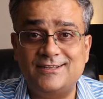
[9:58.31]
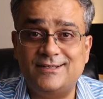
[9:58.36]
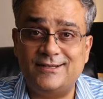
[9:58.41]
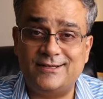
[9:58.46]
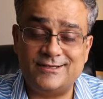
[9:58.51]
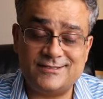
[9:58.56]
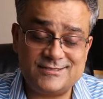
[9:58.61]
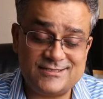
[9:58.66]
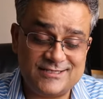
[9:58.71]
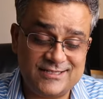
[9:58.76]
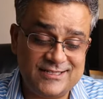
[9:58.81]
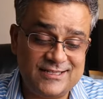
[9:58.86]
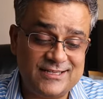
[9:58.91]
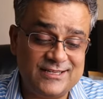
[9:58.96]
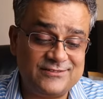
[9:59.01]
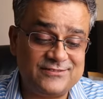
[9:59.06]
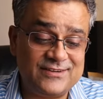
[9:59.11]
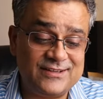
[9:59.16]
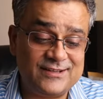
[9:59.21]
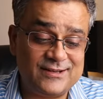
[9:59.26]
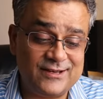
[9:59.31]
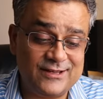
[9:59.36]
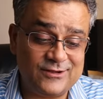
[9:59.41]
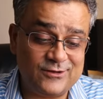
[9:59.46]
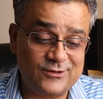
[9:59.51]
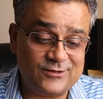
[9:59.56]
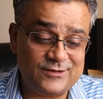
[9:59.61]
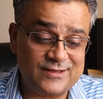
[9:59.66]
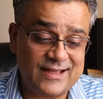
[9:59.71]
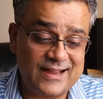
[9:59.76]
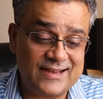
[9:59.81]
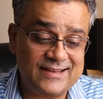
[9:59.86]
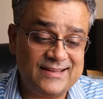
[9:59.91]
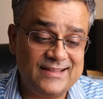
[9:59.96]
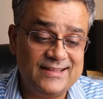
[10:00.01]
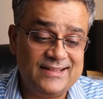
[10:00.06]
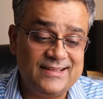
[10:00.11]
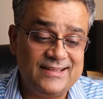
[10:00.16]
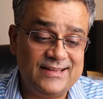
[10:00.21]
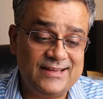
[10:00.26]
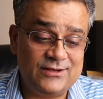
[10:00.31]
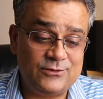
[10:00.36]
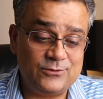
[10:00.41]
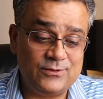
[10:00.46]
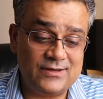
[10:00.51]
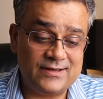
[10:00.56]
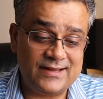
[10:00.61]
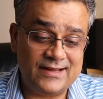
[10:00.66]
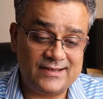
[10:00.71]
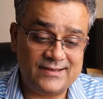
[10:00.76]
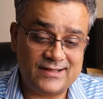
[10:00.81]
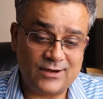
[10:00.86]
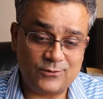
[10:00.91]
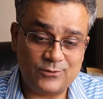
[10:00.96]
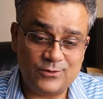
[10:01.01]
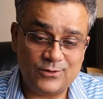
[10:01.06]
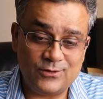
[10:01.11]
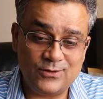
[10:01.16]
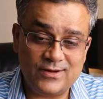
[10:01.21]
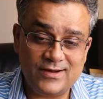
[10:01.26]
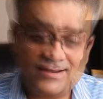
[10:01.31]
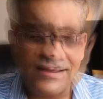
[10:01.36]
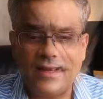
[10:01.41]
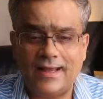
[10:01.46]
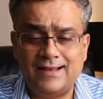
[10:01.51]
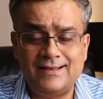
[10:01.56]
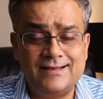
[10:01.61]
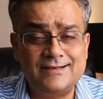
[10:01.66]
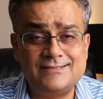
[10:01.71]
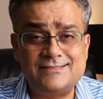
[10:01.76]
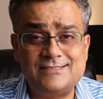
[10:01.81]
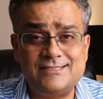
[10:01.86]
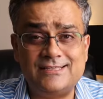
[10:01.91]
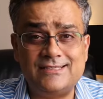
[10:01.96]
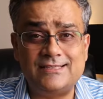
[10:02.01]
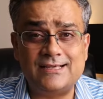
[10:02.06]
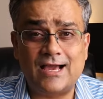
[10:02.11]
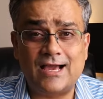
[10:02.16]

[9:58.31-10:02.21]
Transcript: Let's see if I click on that, it will get downloaded, and let's see